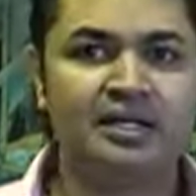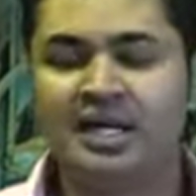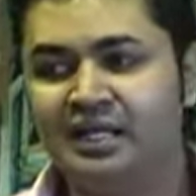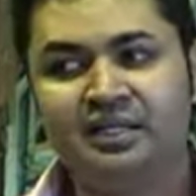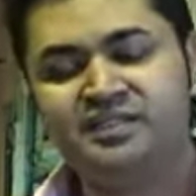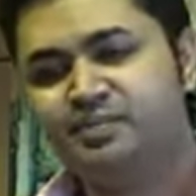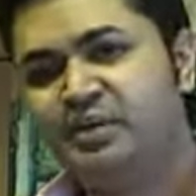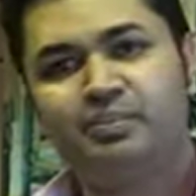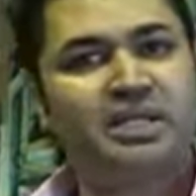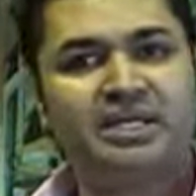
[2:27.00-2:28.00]
At least
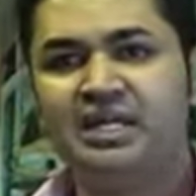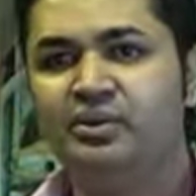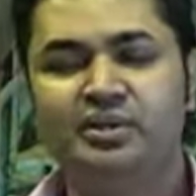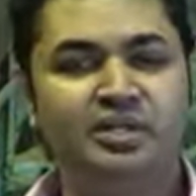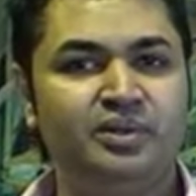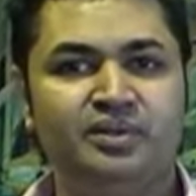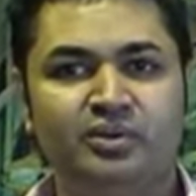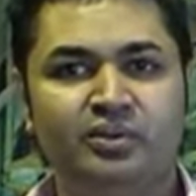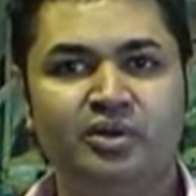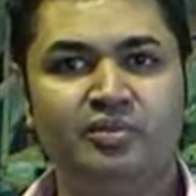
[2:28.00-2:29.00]
people are here and they're in the
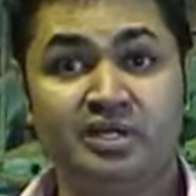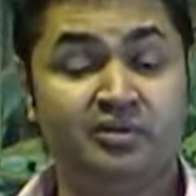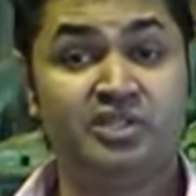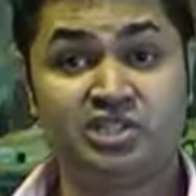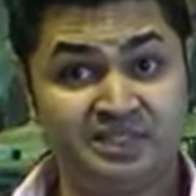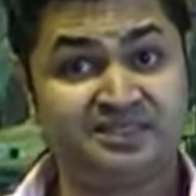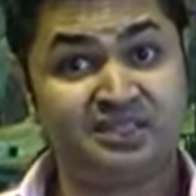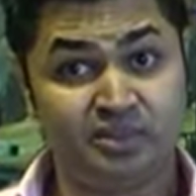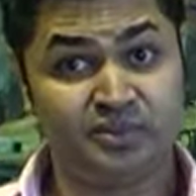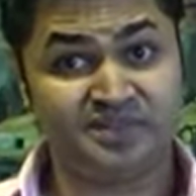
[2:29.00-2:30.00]
room and they're actually seeing
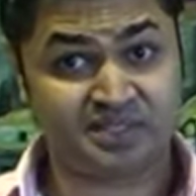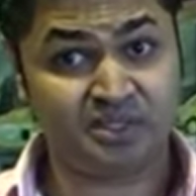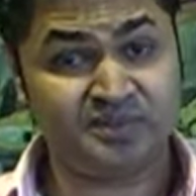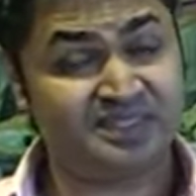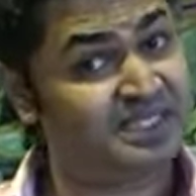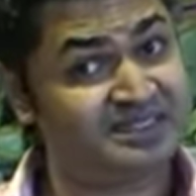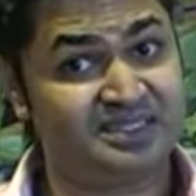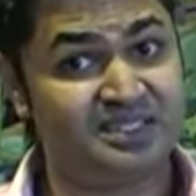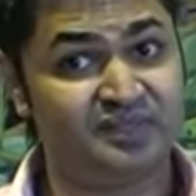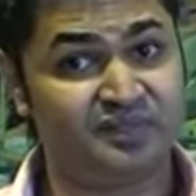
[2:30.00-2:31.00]
the results. That's the
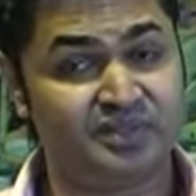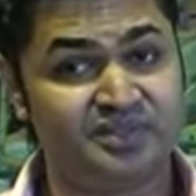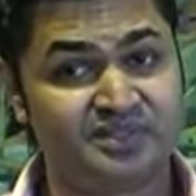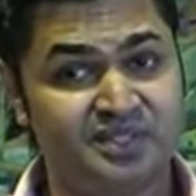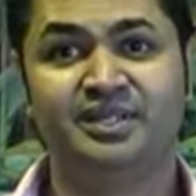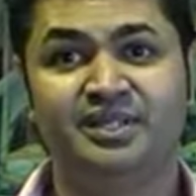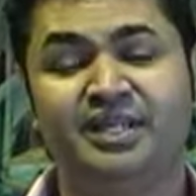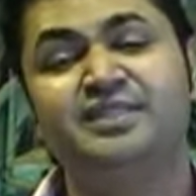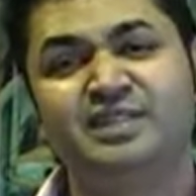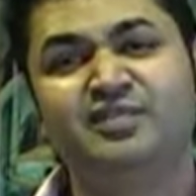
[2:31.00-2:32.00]
difference.
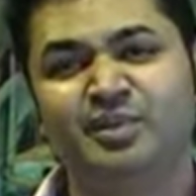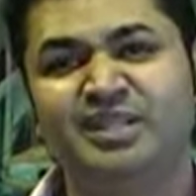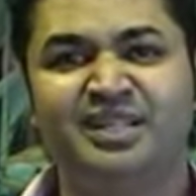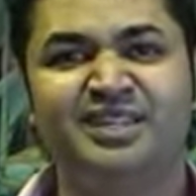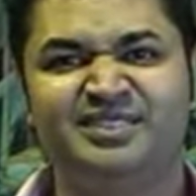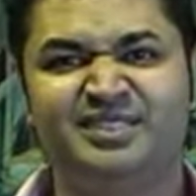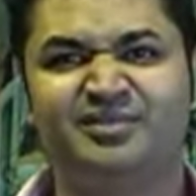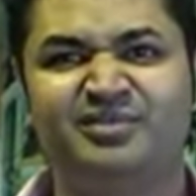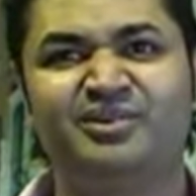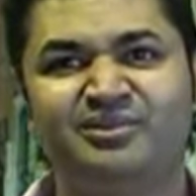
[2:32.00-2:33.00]
He's given me the keys to the
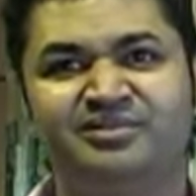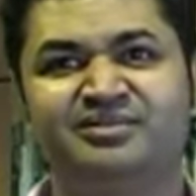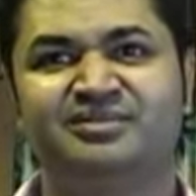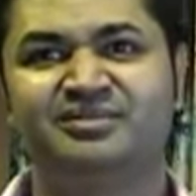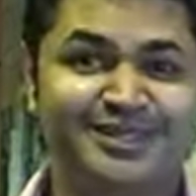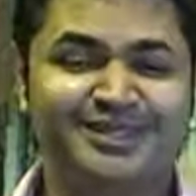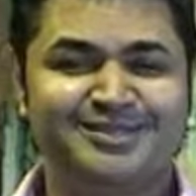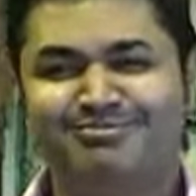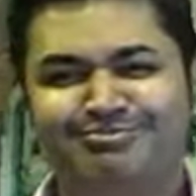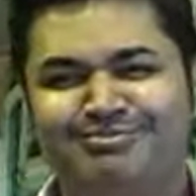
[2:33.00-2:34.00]
vault.
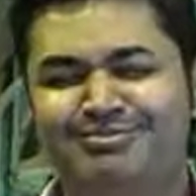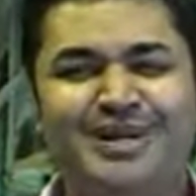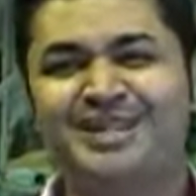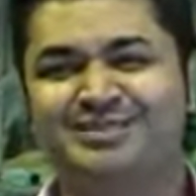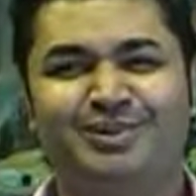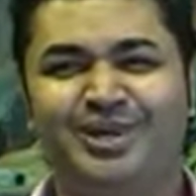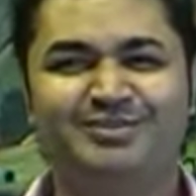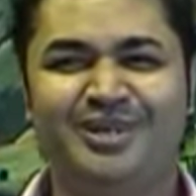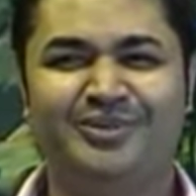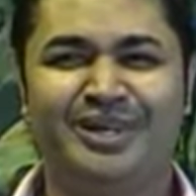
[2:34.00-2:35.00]
Marc's blown
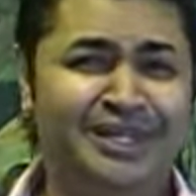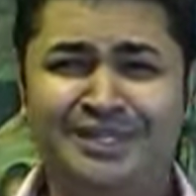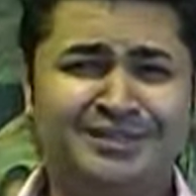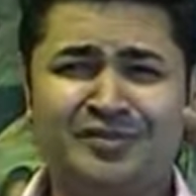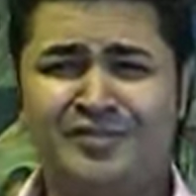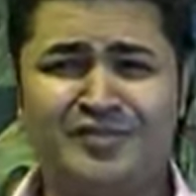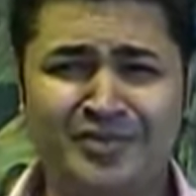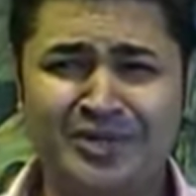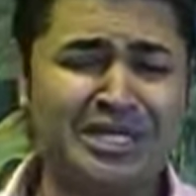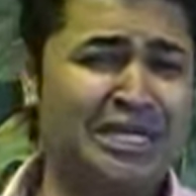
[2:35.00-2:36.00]
me away. He's a
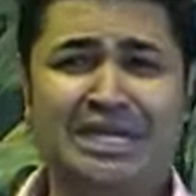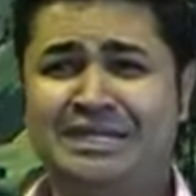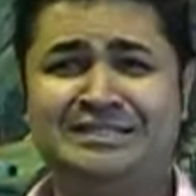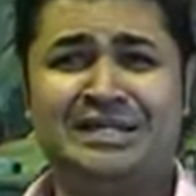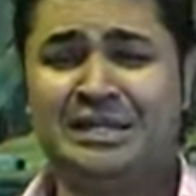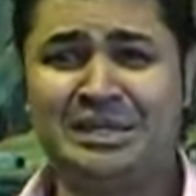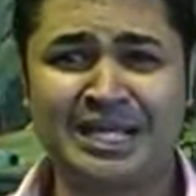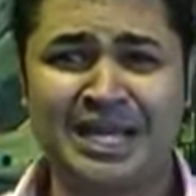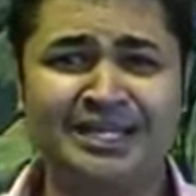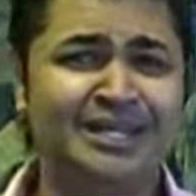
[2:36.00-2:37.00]
freak. He's a
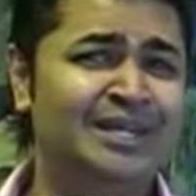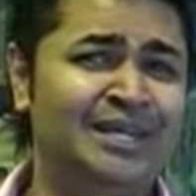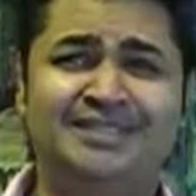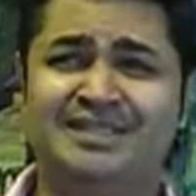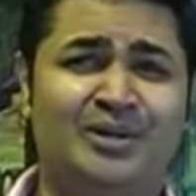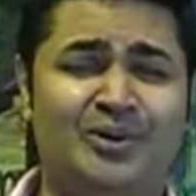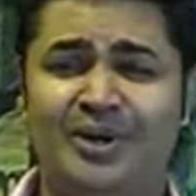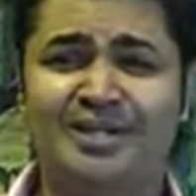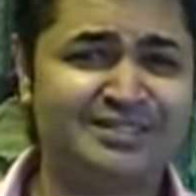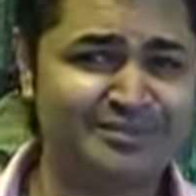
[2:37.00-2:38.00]
nut. He's a
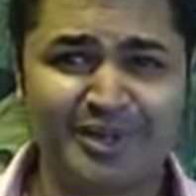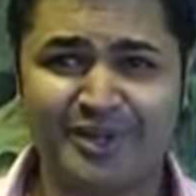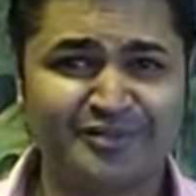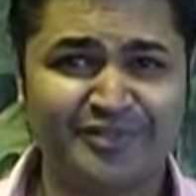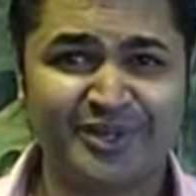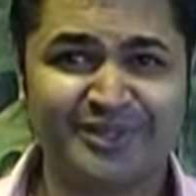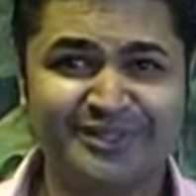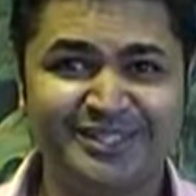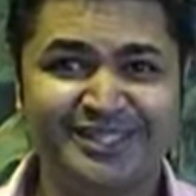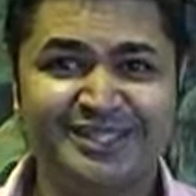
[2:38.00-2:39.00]
crazy mofo.
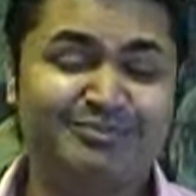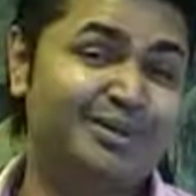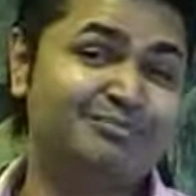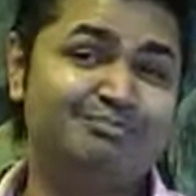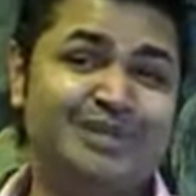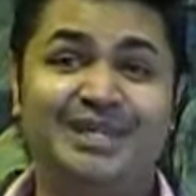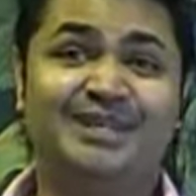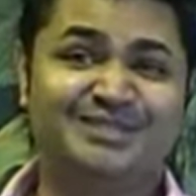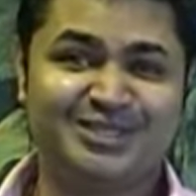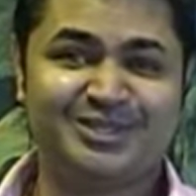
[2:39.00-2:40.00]
But he
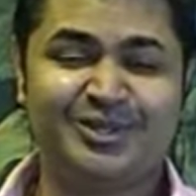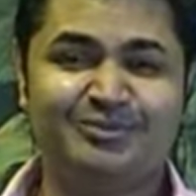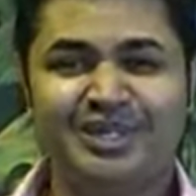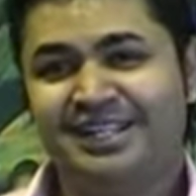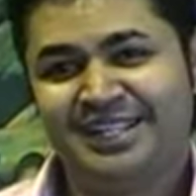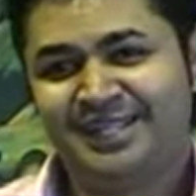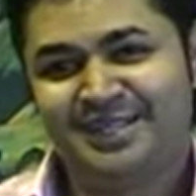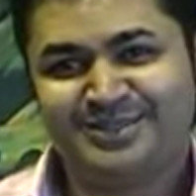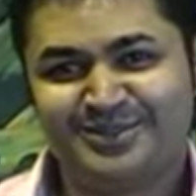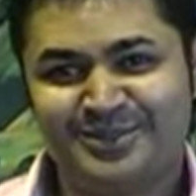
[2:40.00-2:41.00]
gets the job done, and
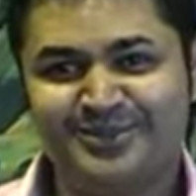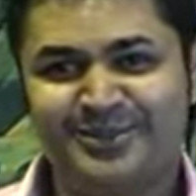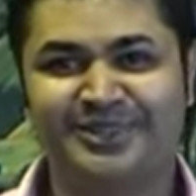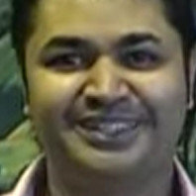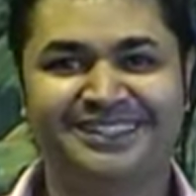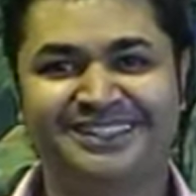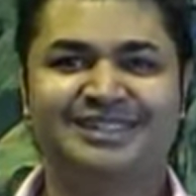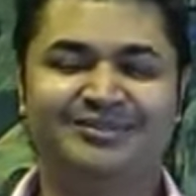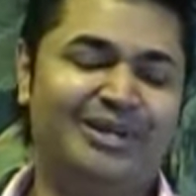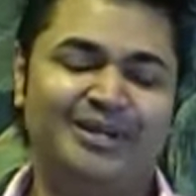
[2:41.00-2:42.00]
that's what I want.
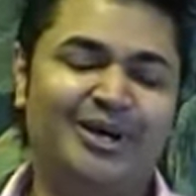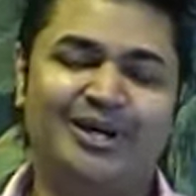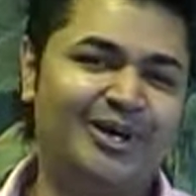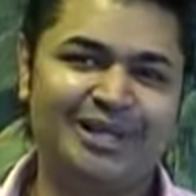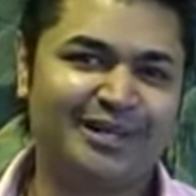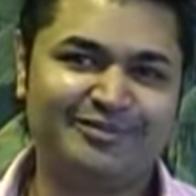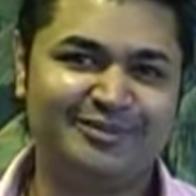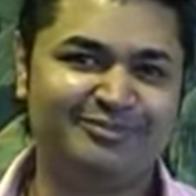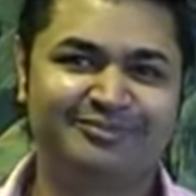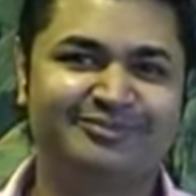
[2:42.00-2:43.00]
Mate, I love him.